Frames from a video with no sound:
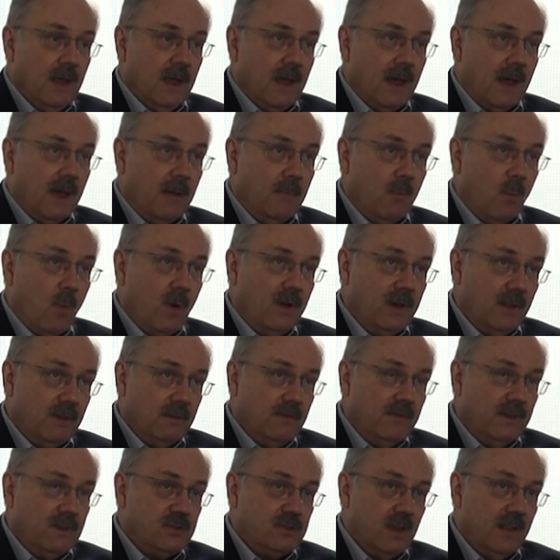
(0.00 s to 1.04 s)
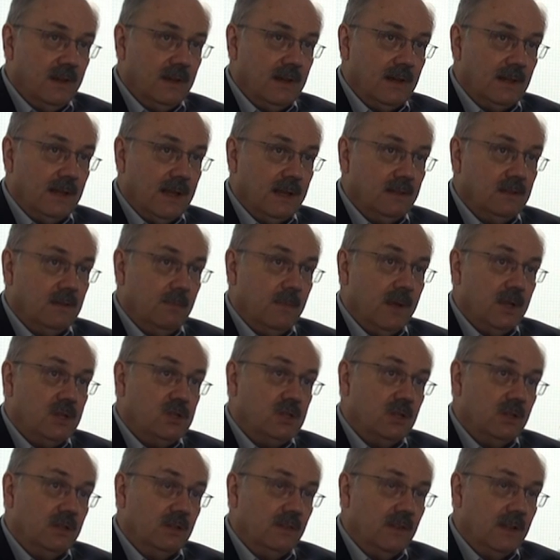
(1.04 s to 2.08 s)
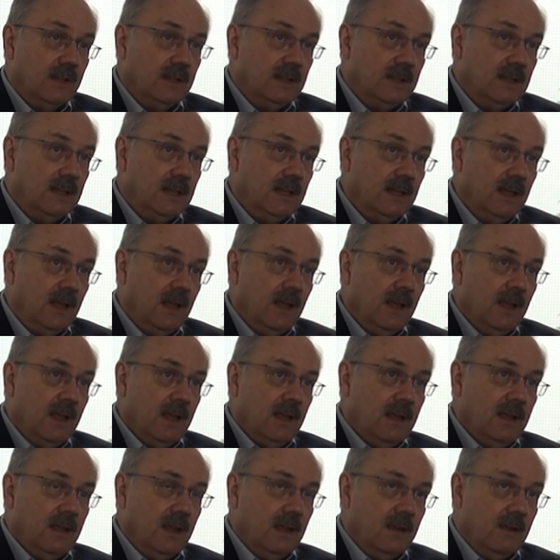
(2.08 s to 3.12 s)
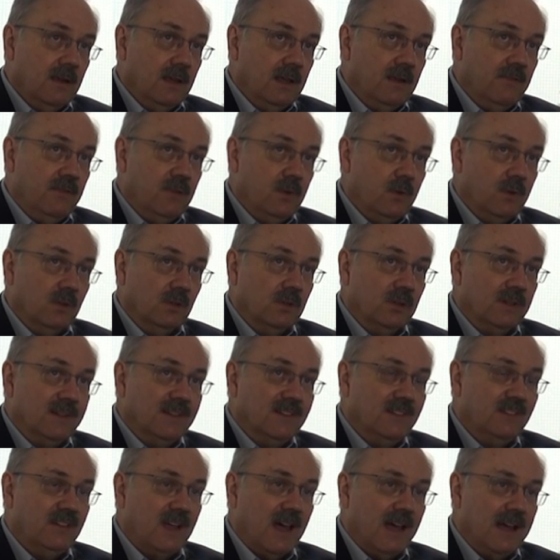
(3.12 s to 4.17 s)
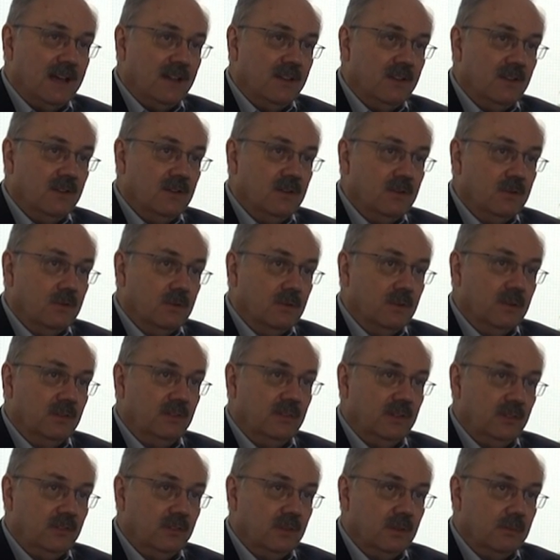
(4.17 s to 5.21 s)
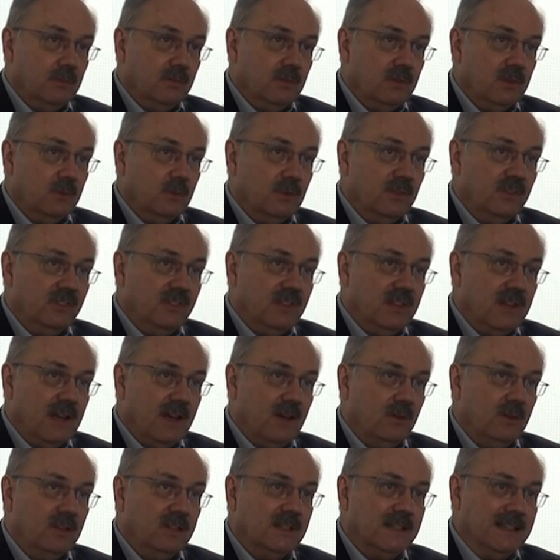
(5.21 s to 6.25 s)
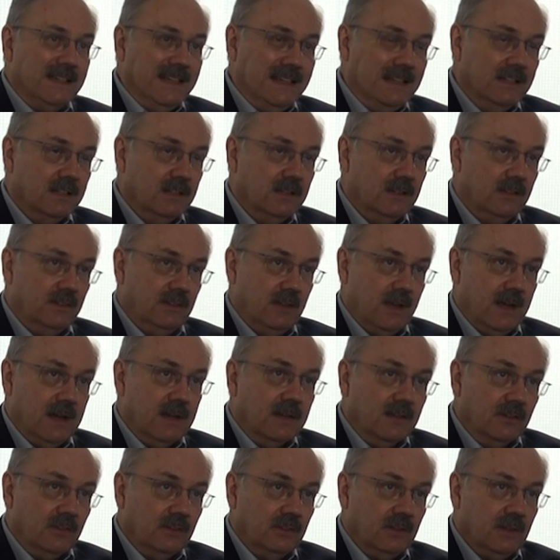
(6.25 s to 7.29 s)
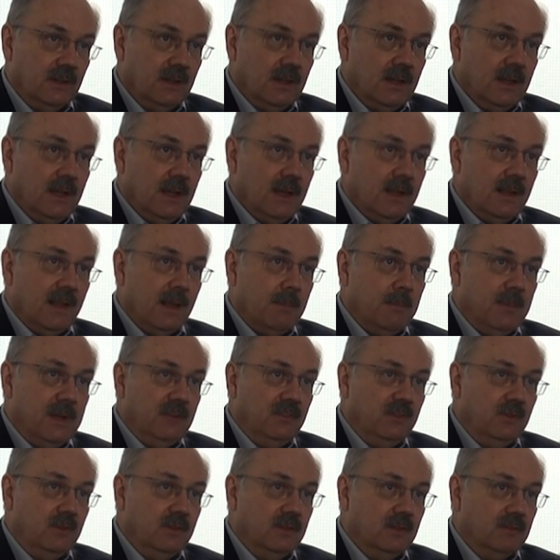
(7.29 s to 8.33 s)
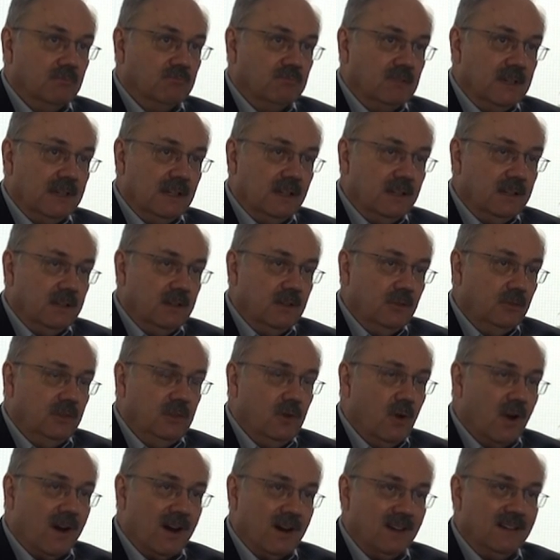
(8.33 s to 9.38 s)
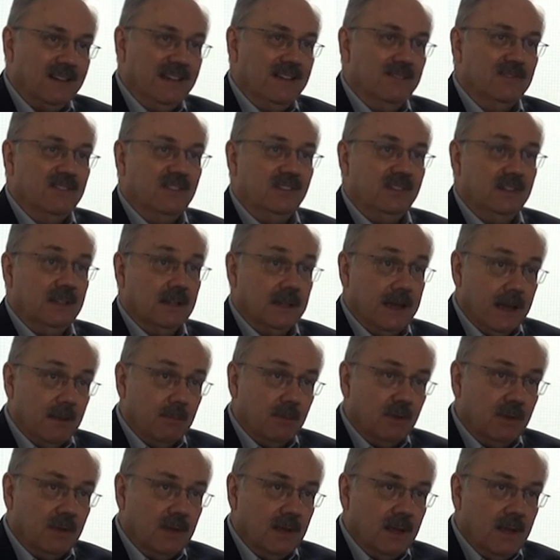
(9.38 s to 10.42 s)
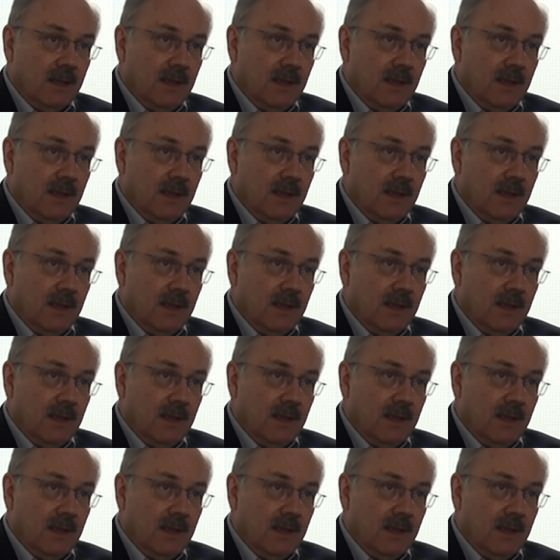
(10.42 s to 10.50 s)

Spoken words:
One other feature I think I'd like to mention is that if you could look inside the new systems, you will see how clean the design is. That means you can really, you hardly even see a cable.